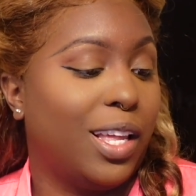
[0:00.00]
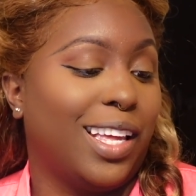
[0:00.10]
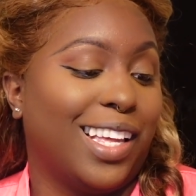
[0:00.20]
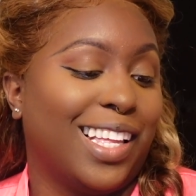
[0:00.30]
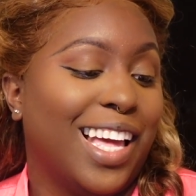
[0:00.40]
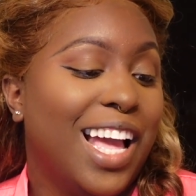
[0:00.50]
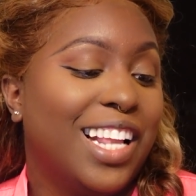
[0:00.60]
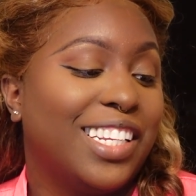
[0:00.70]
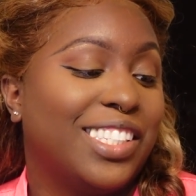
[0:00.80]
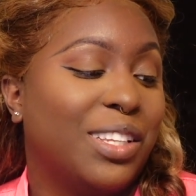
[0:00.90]
this
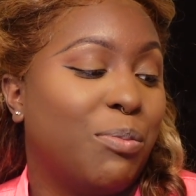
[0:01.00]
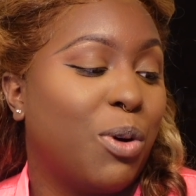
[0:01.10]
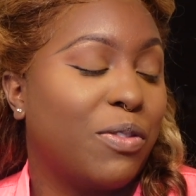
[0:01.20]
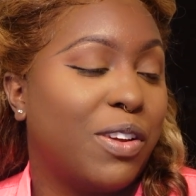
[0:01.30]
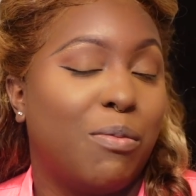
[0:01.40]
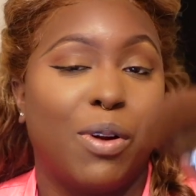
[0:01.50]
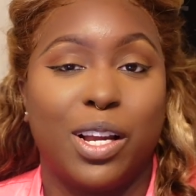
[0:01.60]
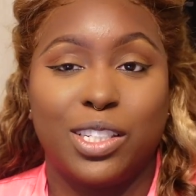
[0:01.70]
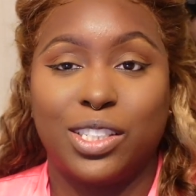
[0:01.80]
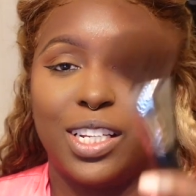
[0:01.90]
is a Morphe
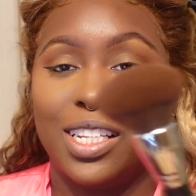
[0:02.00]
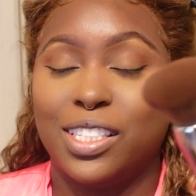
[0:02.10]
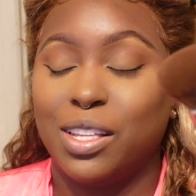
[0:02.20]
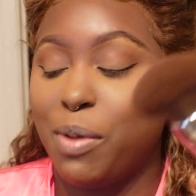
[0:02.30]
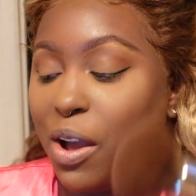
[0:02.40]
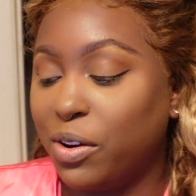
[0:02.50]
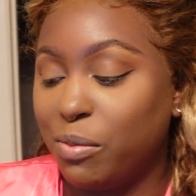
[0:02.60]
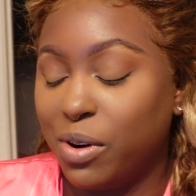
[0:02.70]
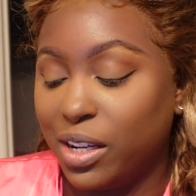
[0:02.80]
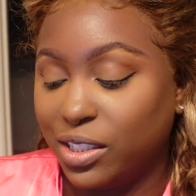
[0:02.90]
brush and this is a powder
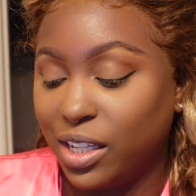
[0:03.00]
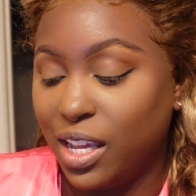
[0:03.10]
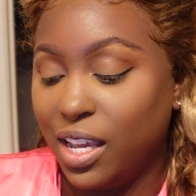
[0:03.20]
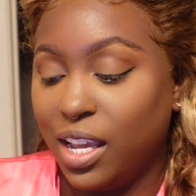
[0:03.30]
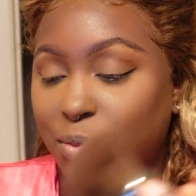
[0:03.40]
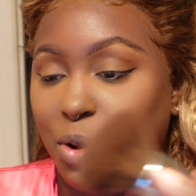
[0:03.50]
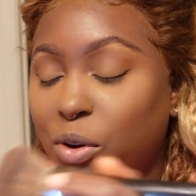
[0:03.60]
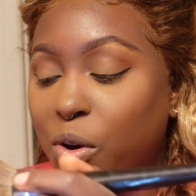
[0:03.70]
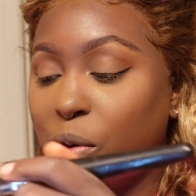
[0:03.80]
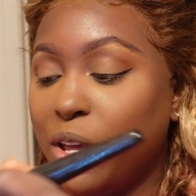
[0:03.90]
brush. I'm gonna
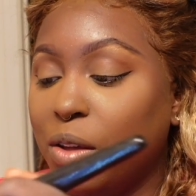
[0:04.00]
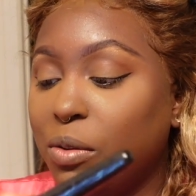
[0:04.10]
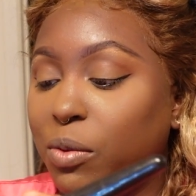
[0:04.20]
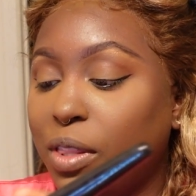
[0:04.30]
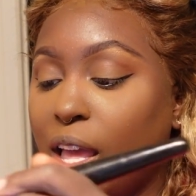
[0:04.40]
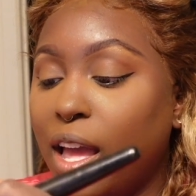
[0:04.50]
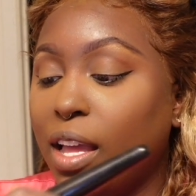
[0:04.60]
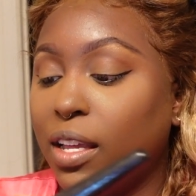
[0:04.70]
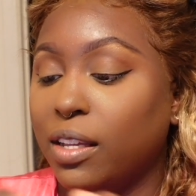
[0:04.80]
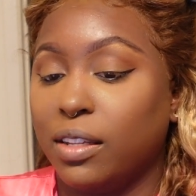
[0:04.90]
go in with
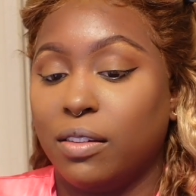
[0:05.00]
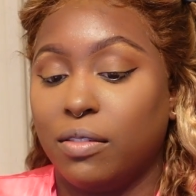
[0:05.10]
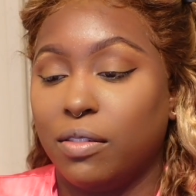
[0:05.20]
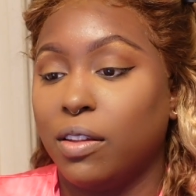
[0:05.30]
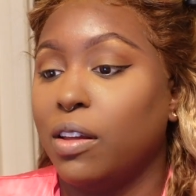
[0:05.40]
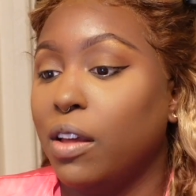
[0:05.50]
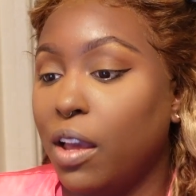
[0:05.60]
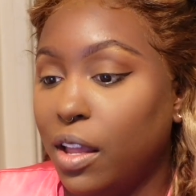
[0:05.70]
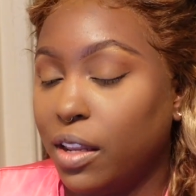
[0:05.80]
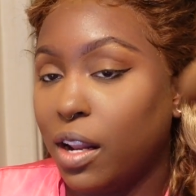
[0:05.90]
that
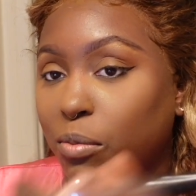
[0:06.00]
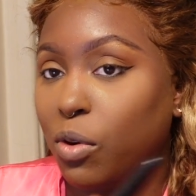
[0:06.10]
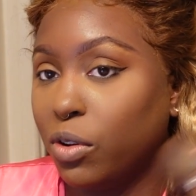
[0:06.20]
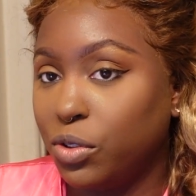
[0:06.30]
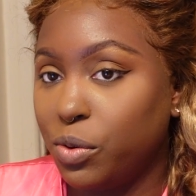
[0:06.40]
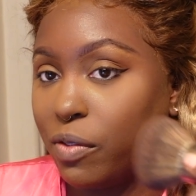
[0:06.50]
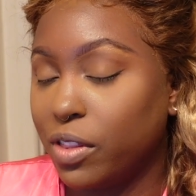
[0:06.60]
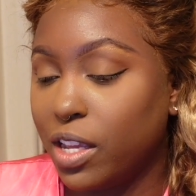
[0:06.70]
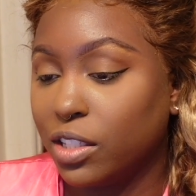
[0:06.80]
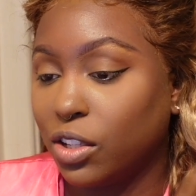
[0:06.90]
and then I'm gonna do
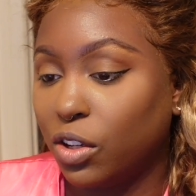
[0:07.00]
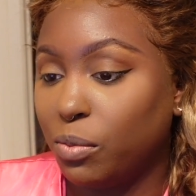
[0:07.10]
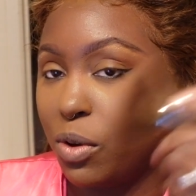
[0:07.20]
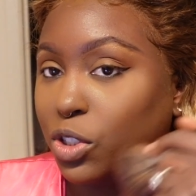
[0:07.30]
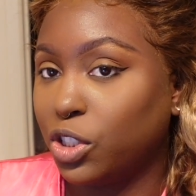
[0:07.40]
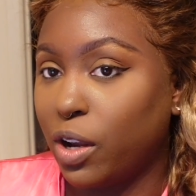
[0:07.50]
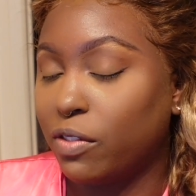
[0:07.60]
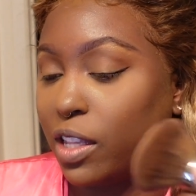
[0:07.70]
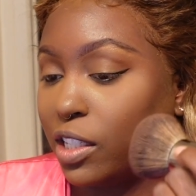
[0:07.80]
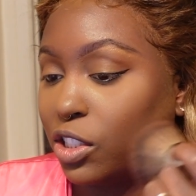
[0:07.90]
everything in circle motion so
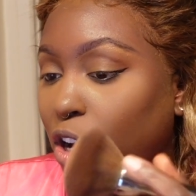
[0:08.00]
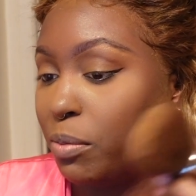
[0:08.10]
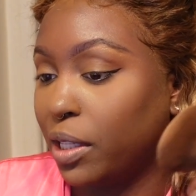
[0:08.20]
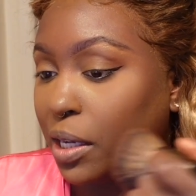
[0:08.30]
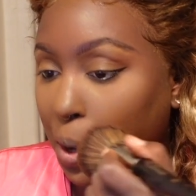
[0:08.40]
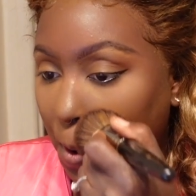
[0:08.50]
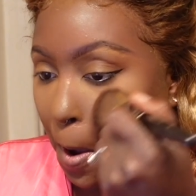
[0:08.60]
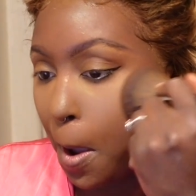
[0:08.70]
everything can start blending.